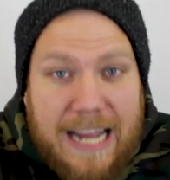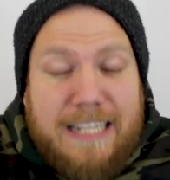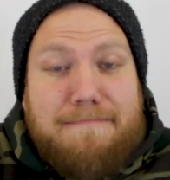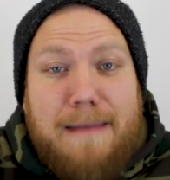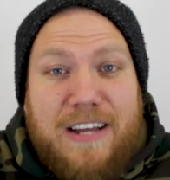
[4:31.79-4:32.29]

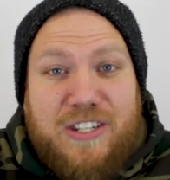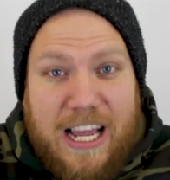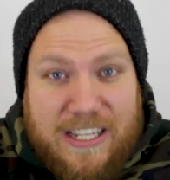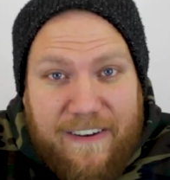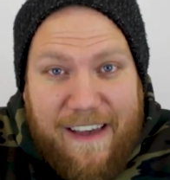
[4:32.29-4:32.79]
as much
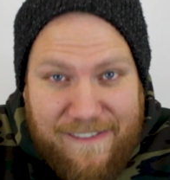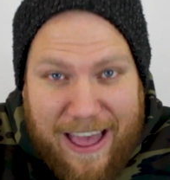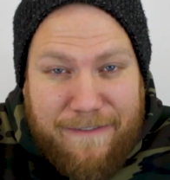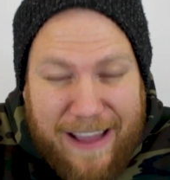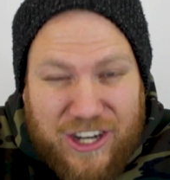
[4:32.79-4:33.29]
as
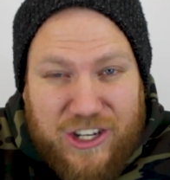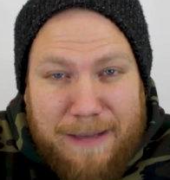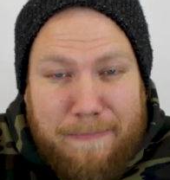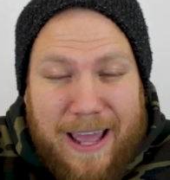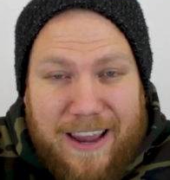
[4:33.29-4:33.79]
I've
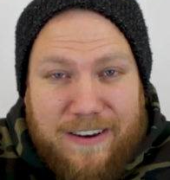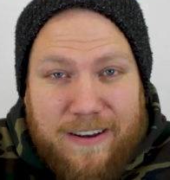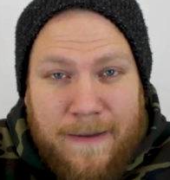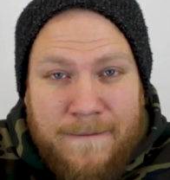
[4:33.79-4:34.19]
actually played.